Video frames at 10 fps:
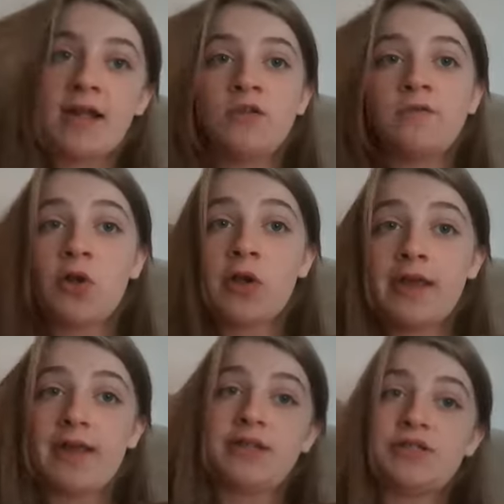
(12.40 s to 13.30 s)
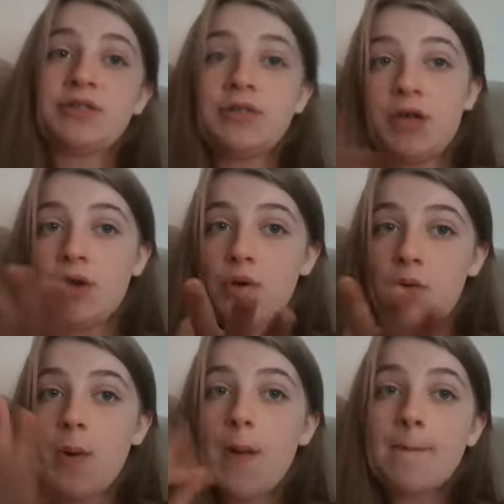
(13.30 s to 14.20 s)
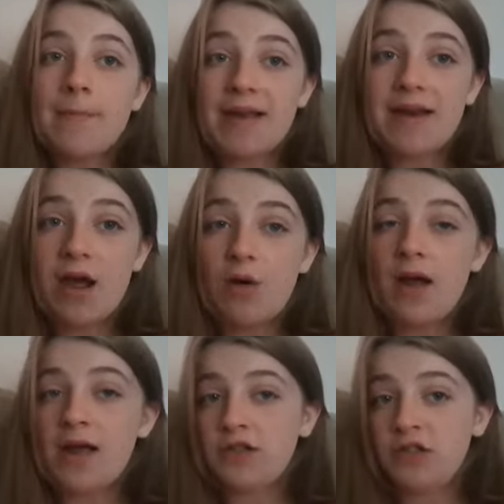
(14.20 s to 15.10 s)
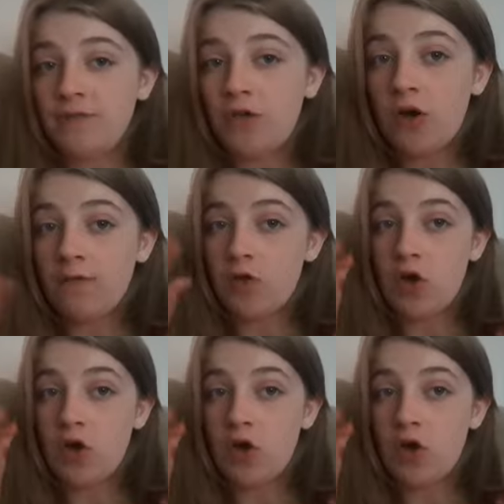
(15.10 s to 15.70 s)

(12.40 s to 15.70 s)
I love vlogging, as you know by now. I just vlog.